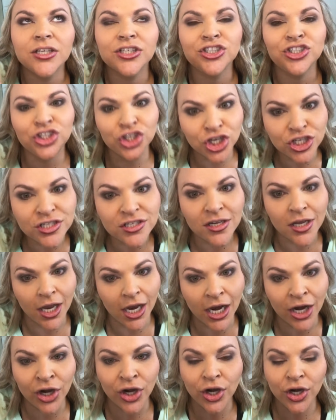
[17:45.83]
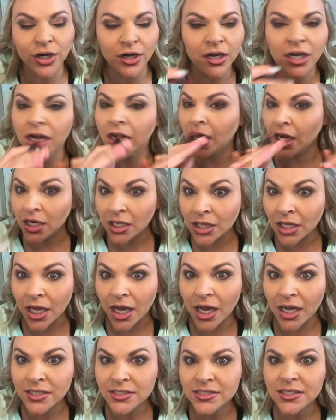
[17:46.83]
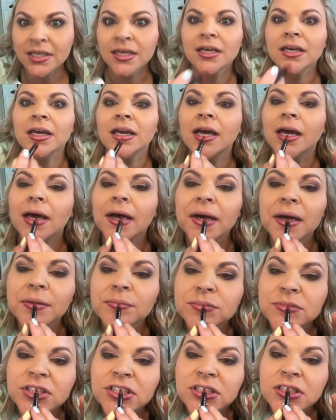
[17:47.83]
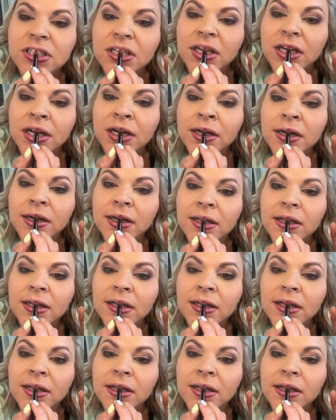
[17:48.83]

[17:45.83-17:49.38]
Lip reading: just a hair, not a lot, just a hair.